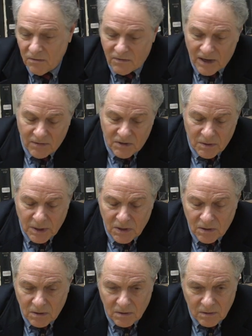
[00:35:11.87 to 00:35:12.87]
five
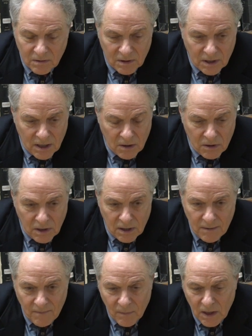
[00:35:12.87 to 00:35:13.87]
semester kind of
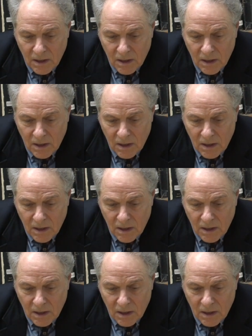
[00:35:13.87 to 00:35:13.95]
thing.